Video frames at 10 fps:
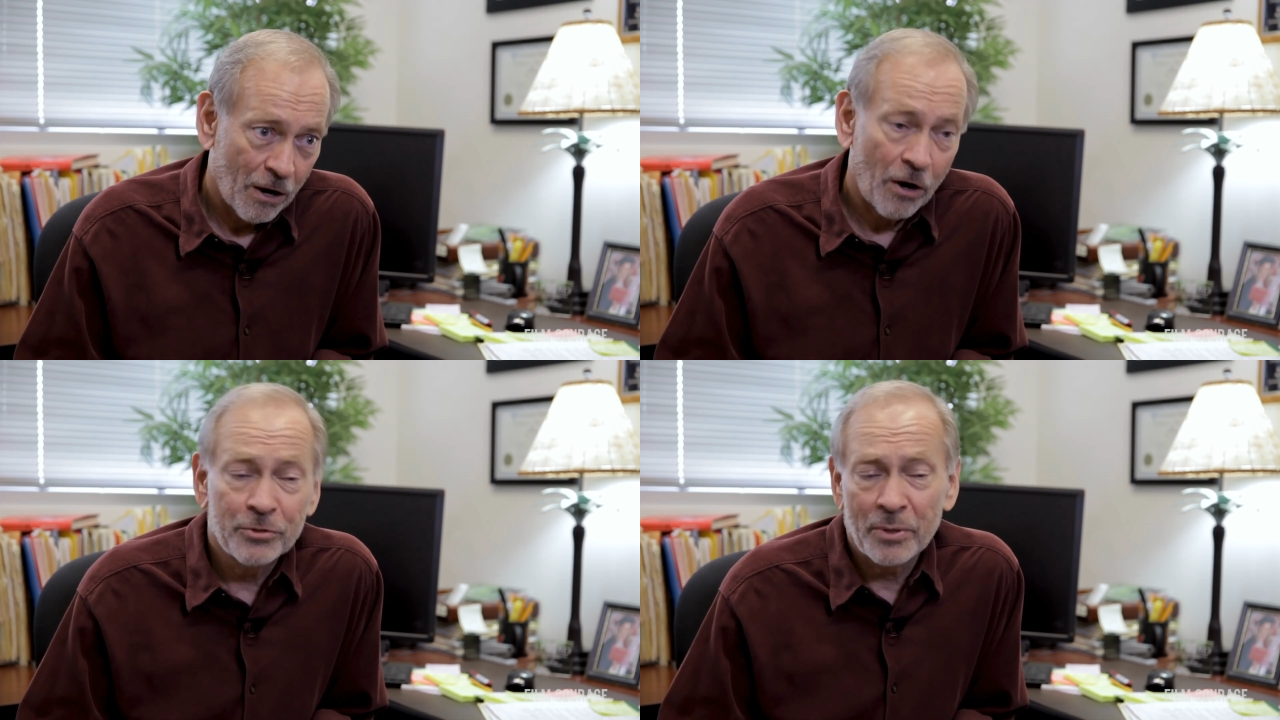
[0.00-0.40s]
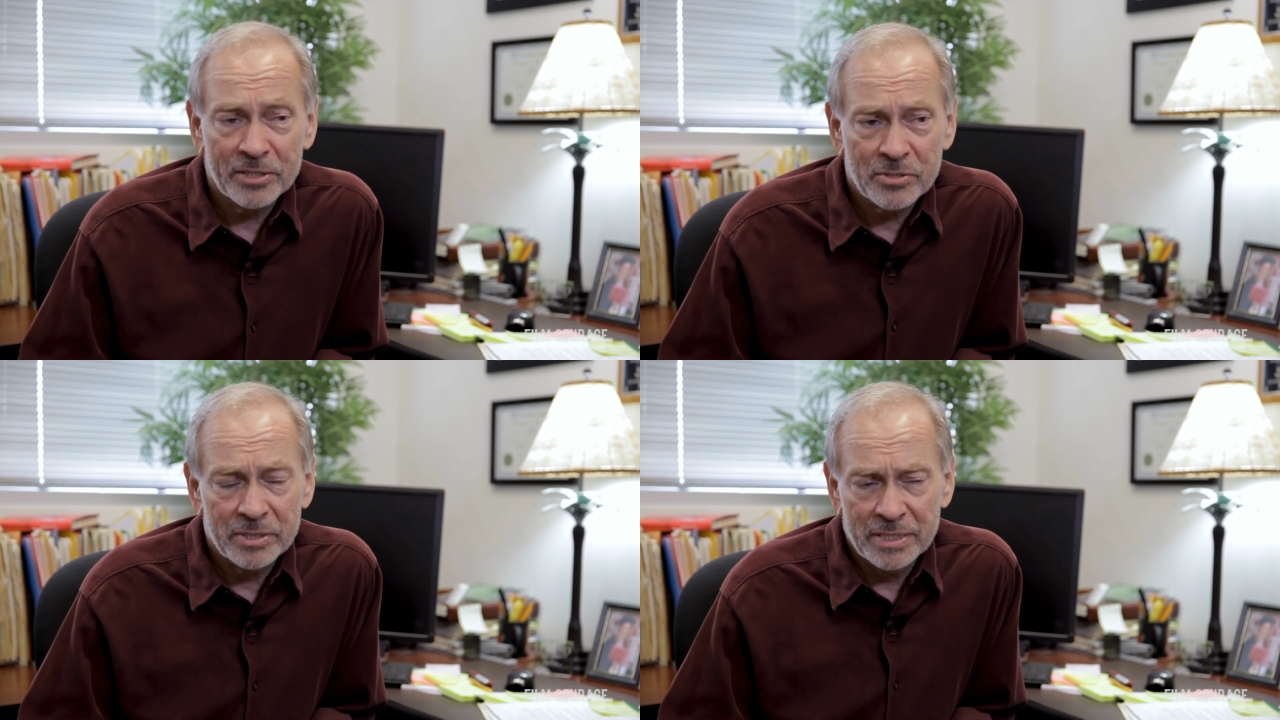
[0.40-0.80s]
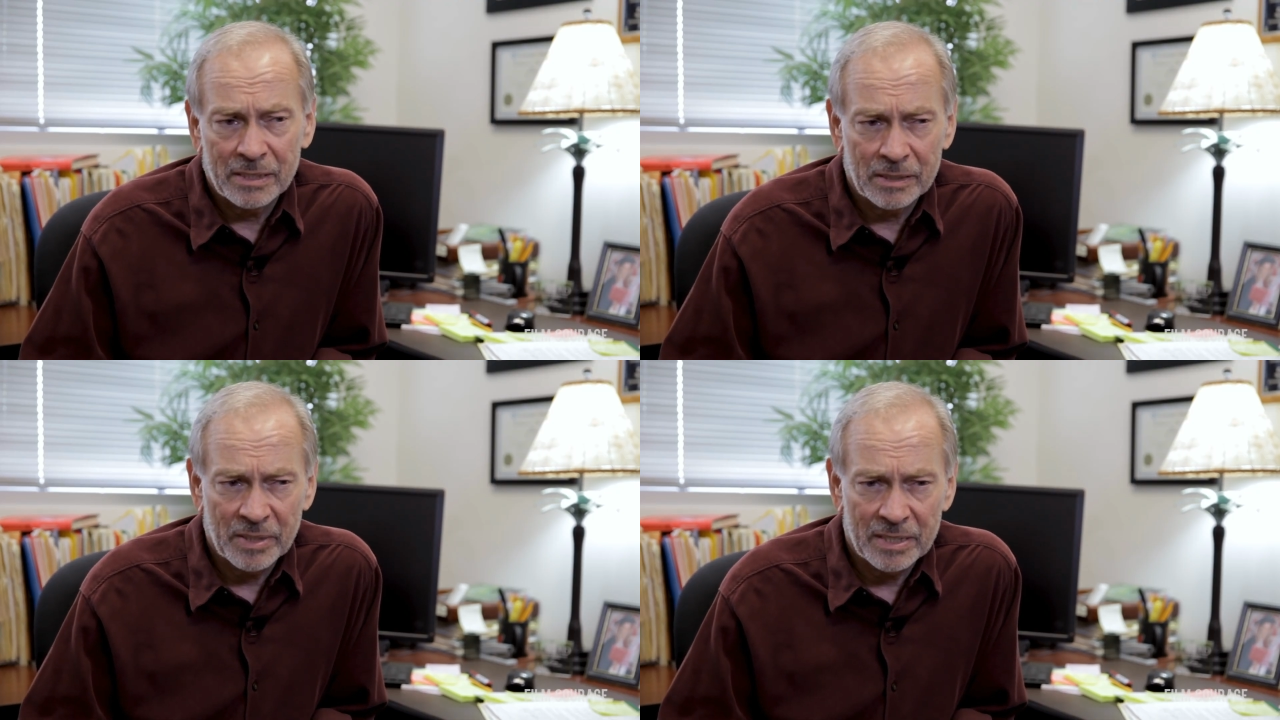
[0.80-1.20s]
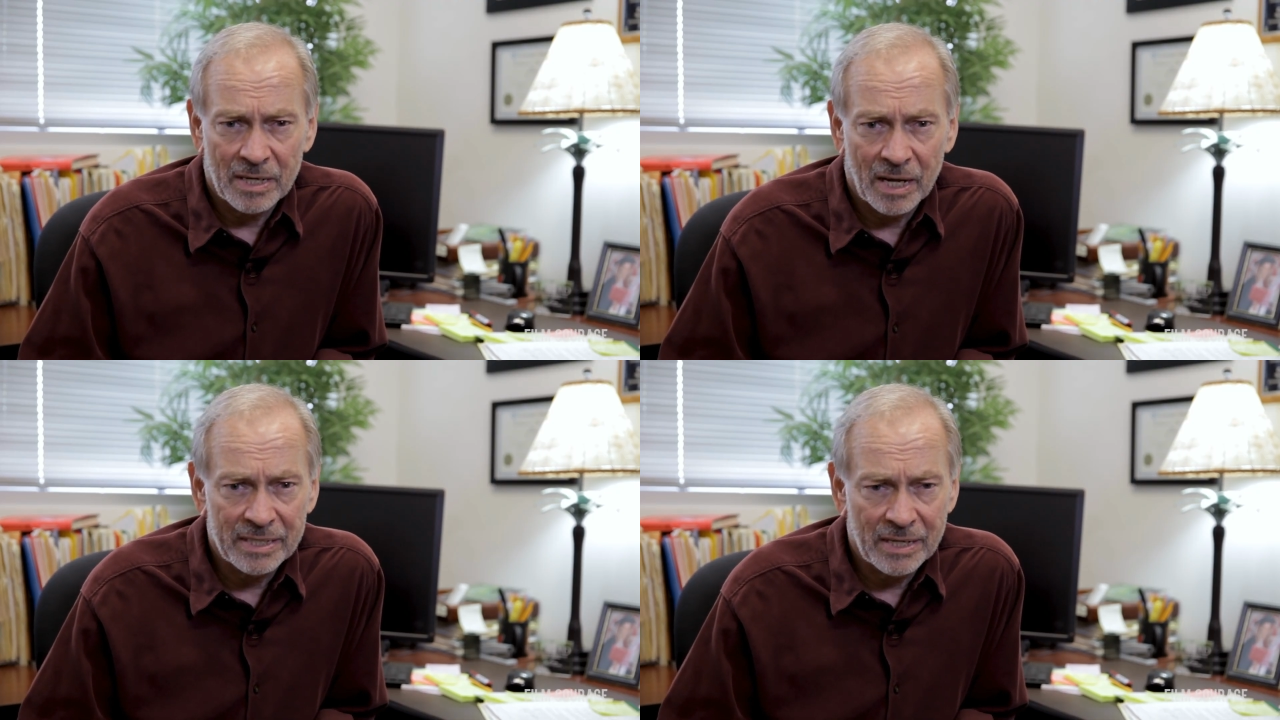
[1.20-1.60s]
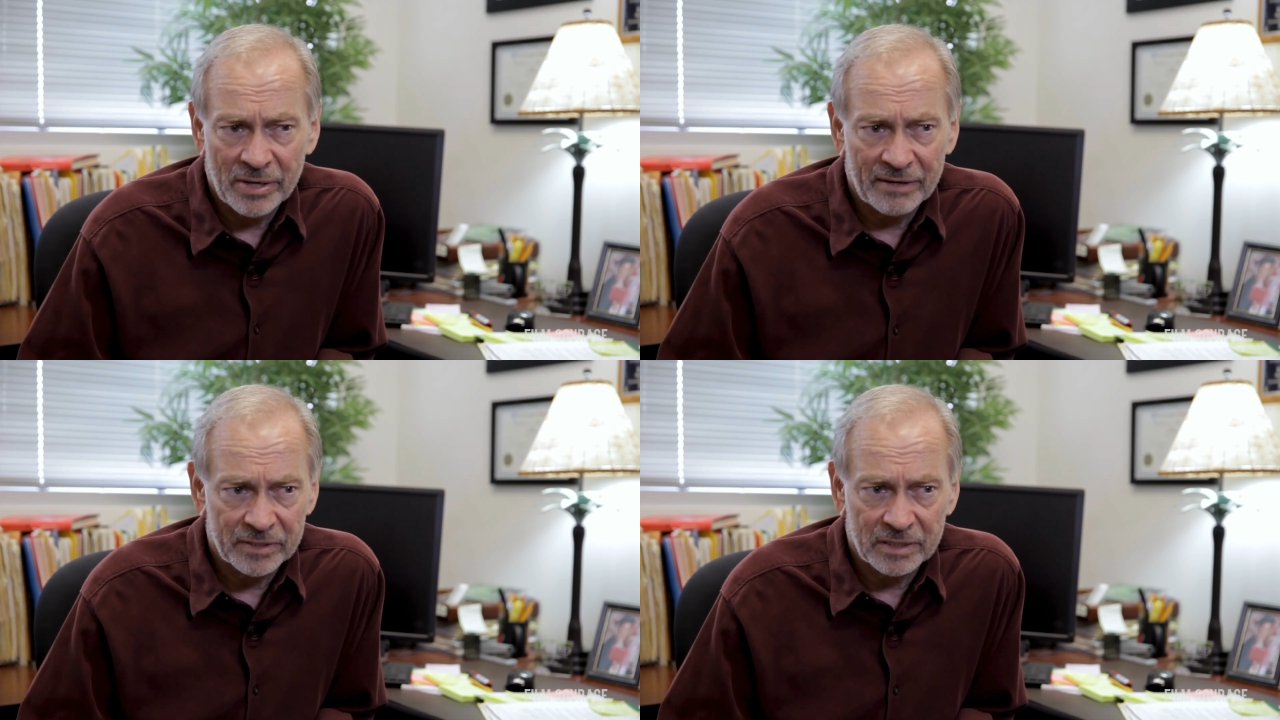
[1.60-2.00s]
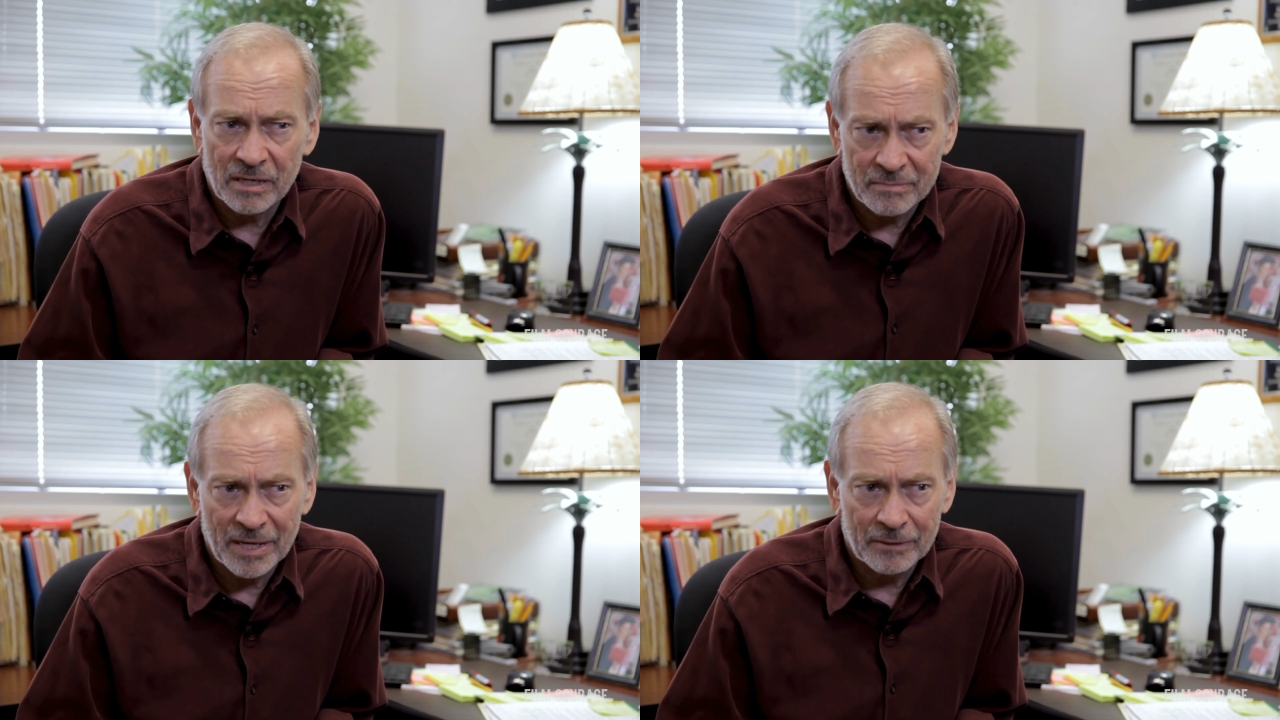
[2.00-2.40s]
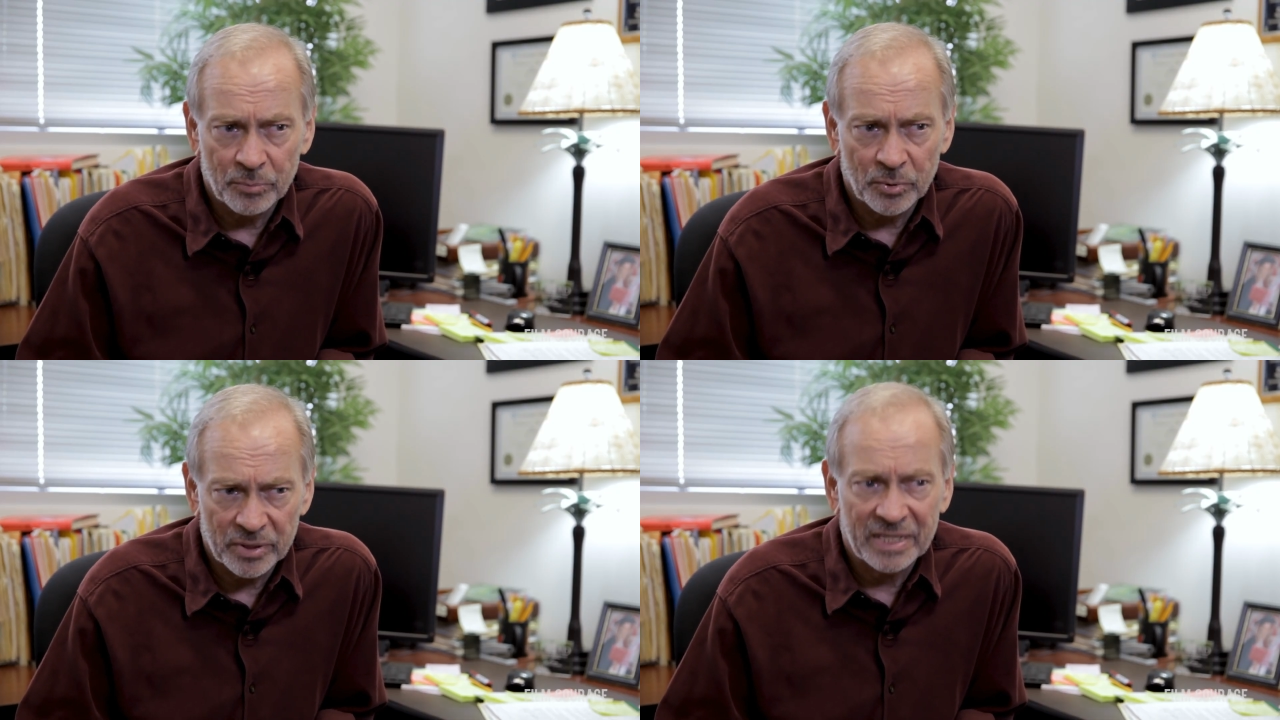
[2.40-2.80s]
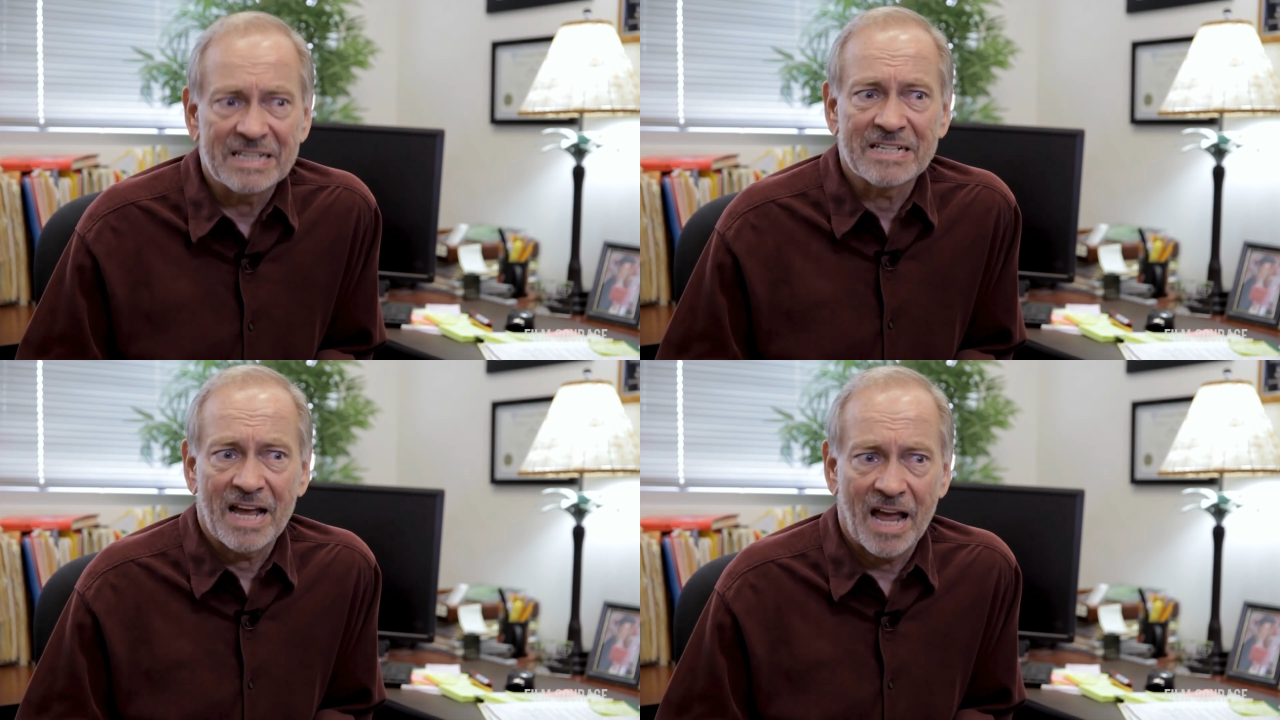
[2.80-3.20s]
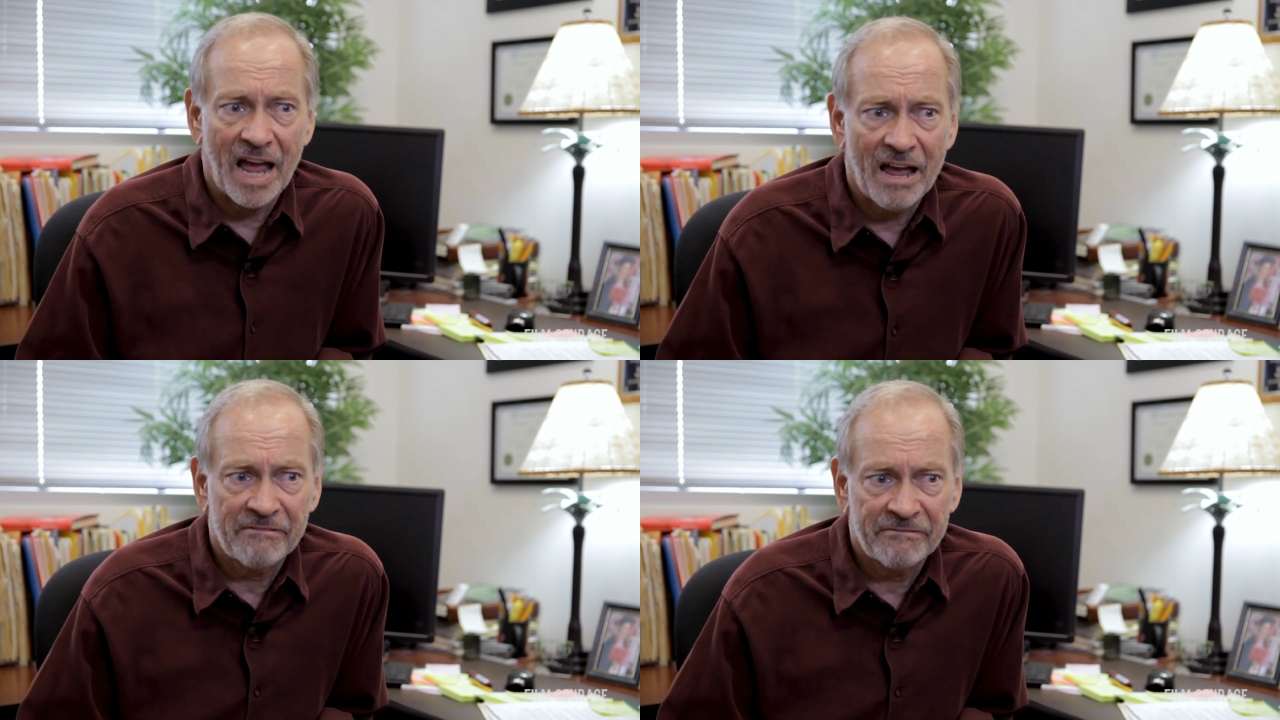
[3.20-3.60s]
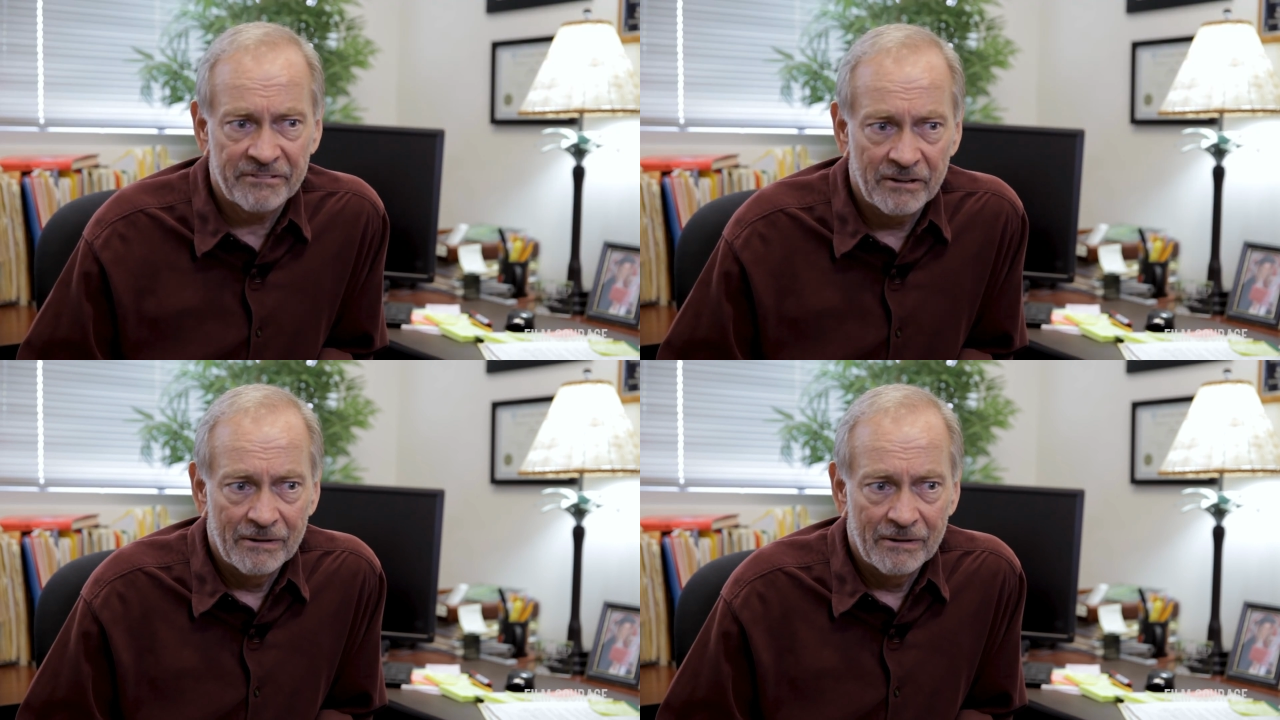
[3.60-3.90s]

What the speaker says: Are you actually telling me that I now have to cut my book in half?